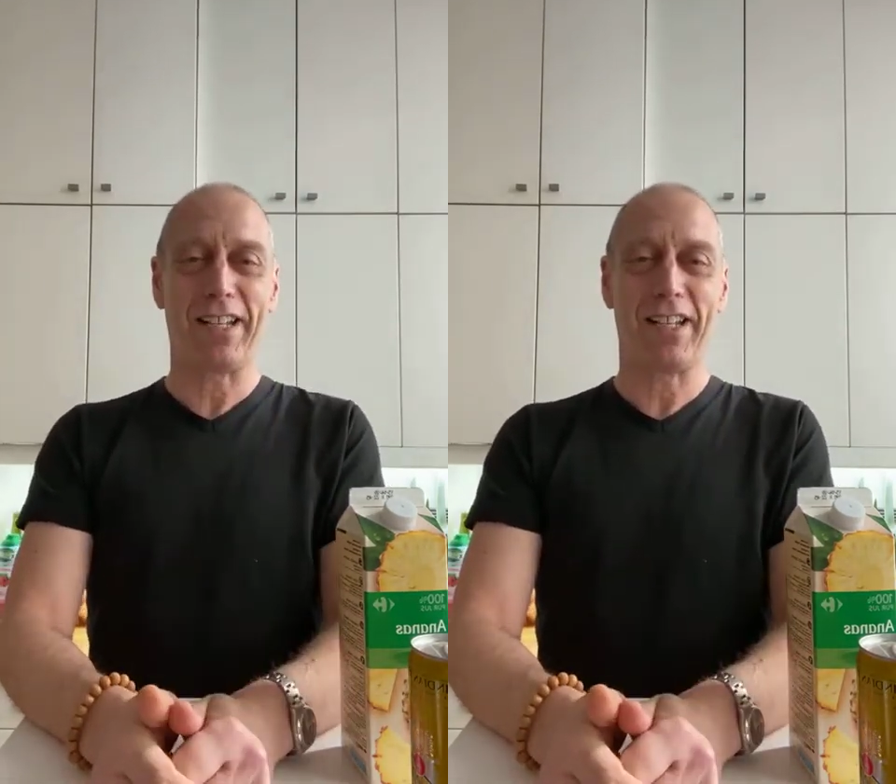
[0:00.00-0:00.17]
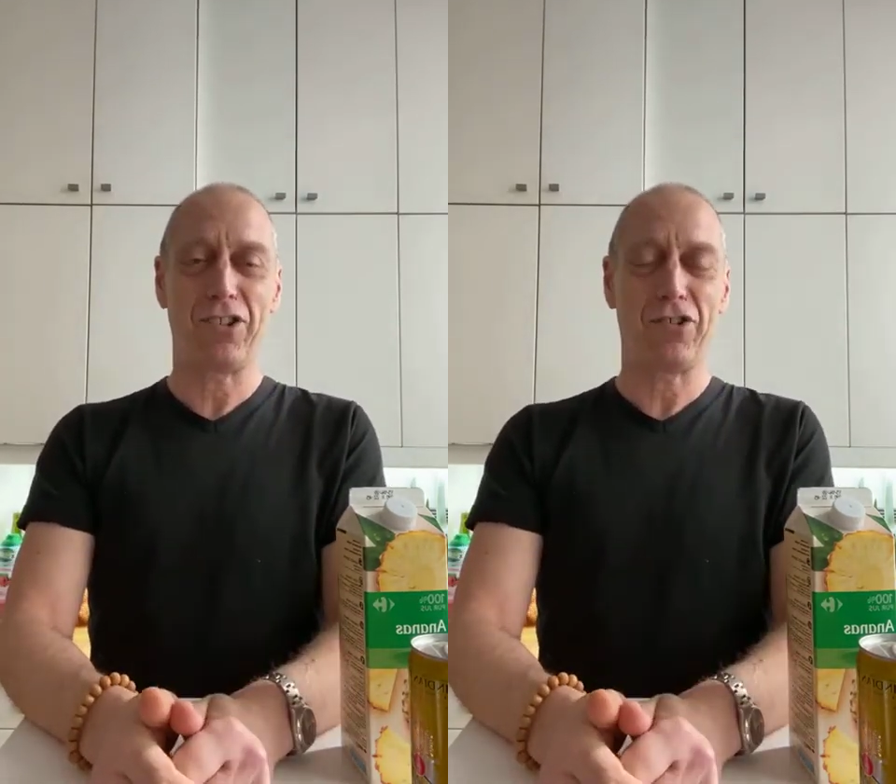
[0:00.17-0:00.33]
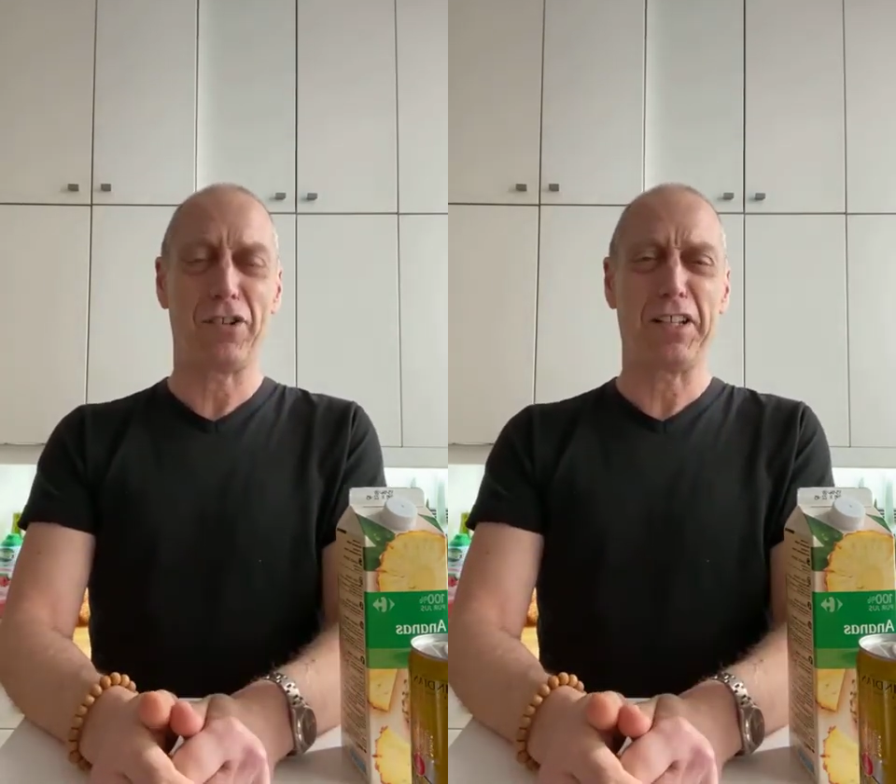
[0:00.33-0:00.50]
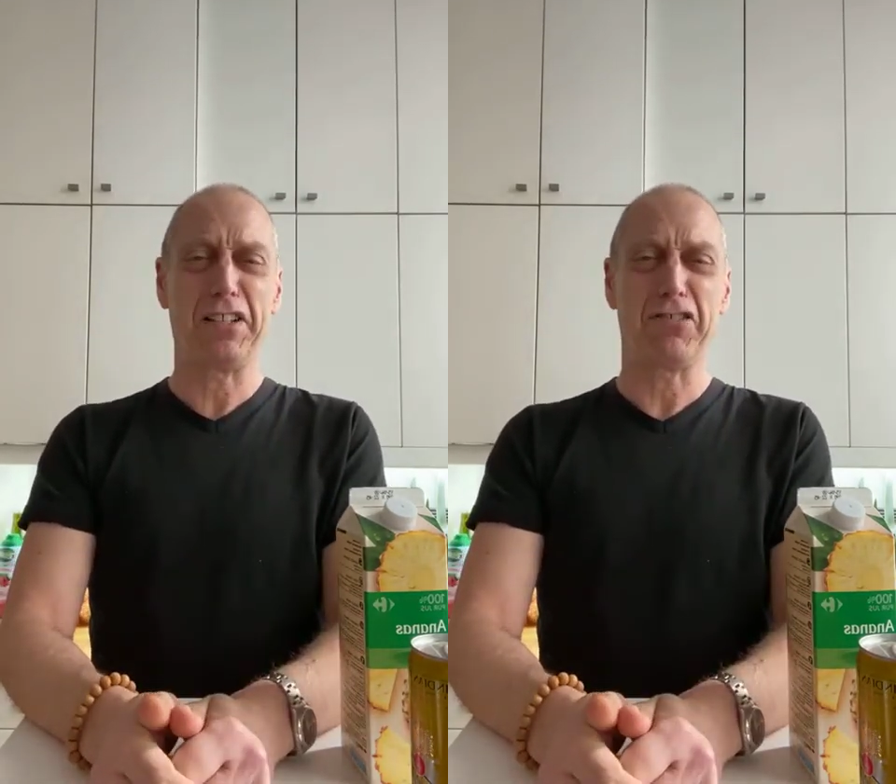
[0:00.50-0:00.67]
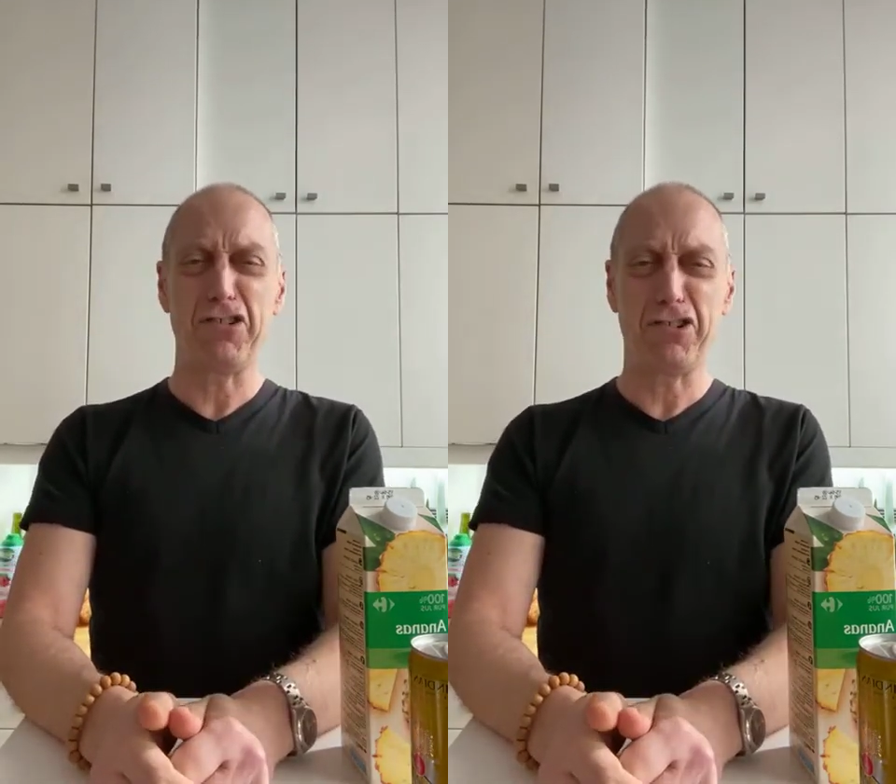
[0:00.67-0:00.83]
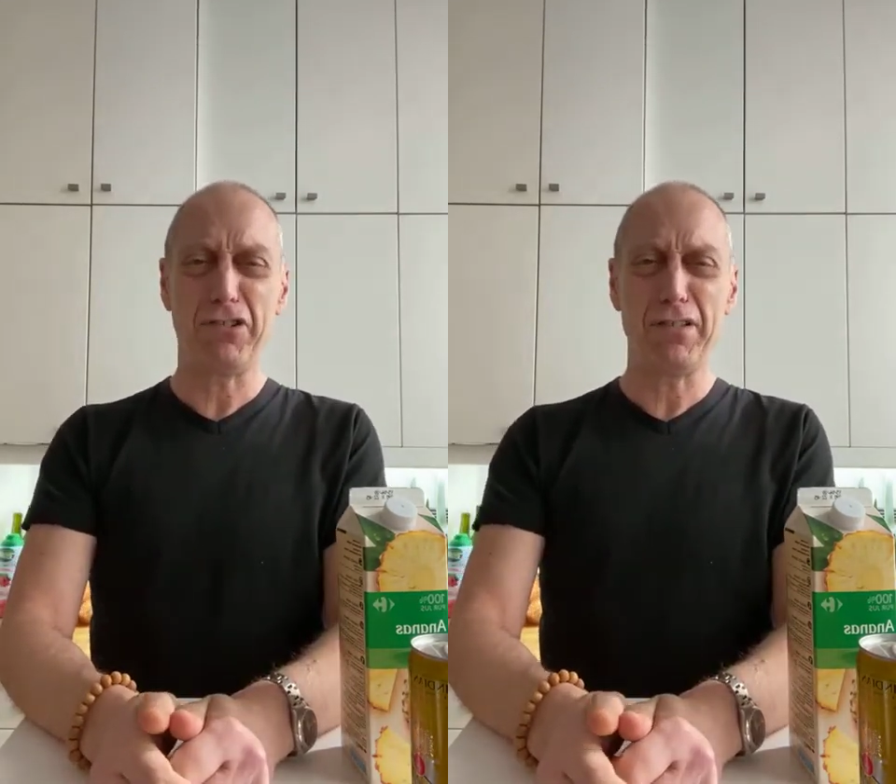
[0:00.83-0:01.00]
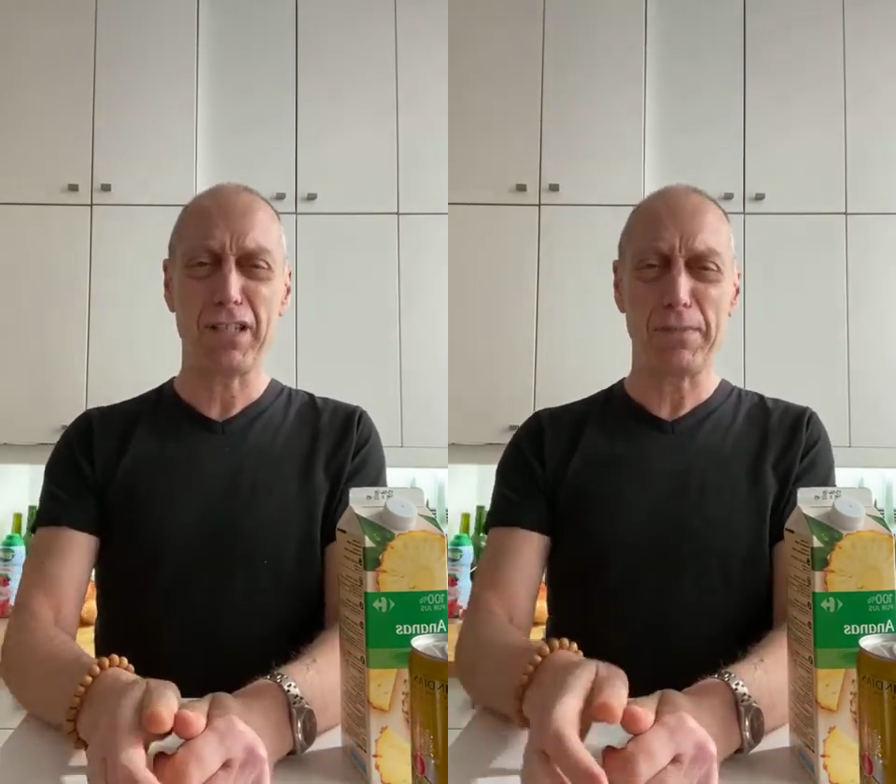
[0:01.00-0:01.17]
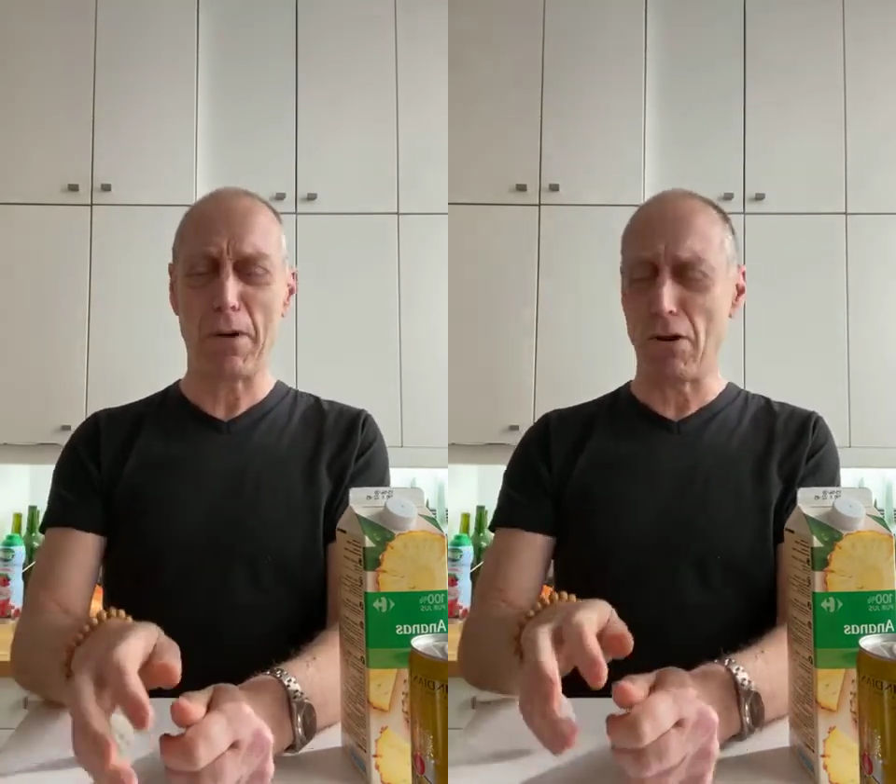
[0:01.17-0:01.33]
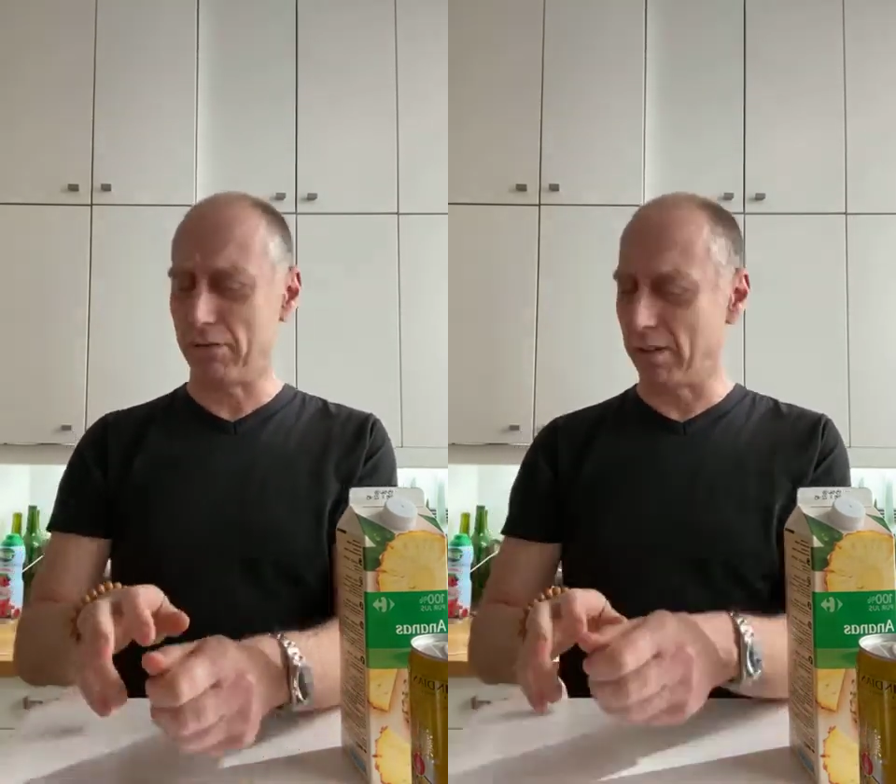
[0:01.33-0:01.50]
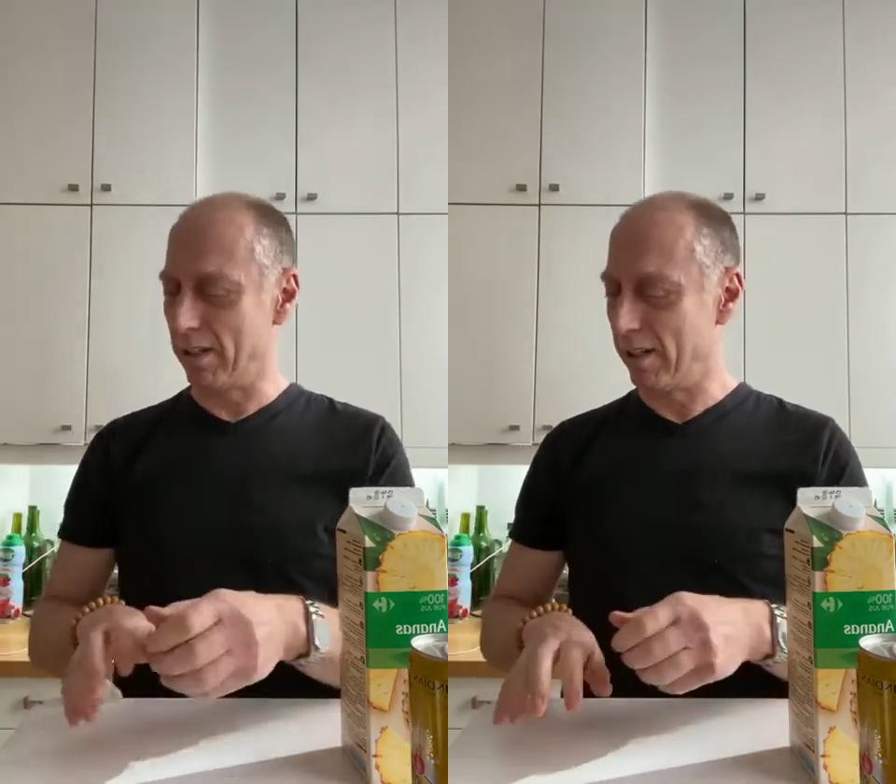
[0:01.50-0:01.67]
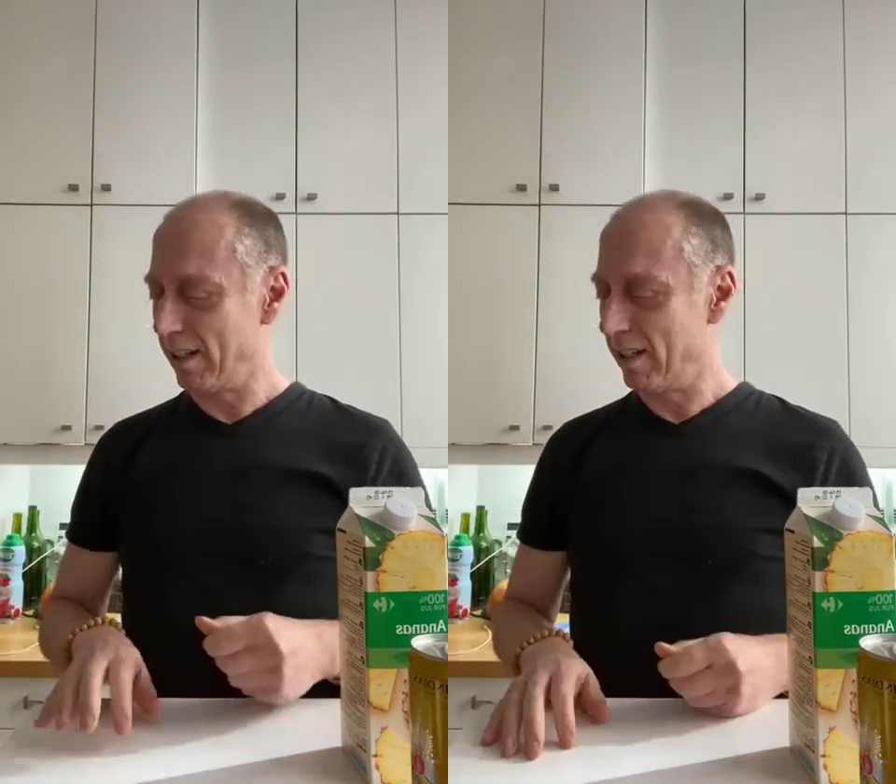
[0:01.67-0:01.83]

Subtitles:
yesterday. They go, you shouldn't smoke.